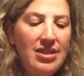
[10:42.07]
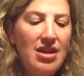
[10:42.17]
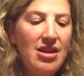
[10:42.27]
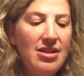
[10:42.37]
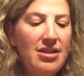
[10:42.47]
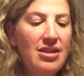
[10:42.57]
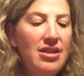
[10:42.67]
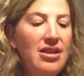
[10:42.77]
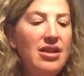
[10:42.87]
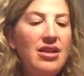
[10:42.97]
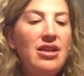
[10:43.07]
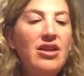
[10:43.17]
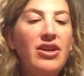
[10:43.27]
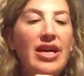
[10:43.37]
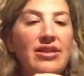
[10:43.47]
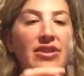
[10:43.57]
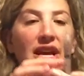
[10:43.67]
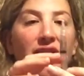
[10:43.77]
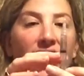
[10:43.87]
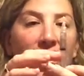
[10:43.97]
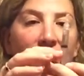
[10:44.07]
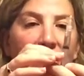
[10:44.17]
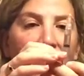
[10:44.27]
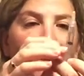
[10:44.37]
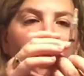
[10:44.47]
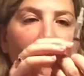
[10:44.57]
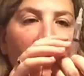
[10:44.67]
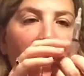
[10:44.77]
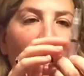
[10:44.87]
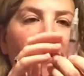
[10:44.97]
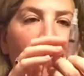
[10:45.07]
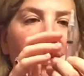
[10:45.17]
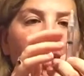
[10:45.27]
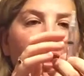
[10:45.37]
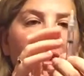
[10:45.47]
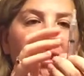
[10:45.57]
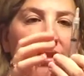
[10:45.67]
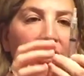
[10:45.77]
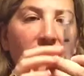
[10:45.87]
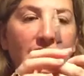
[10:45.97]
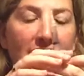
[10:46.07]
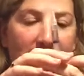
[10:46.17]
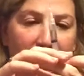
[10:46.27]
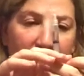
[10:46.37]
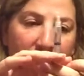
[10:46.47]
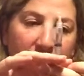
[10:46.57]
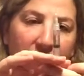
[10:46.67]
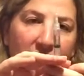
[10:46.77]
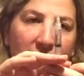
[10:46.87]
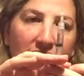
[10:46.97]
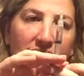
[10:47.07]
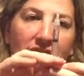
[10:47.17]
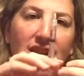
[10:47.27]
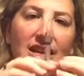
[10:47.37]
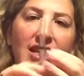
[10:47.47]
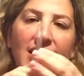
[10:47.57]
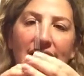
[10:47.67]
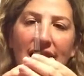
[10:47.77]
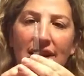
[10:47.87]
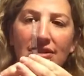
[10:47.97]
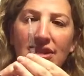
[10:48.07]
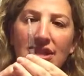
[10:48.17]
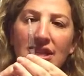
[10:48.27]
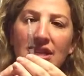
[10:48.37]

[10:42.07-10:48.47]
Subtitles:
gone. Okay, so now I have about 1/2 milliliter of air in here that I need to get out.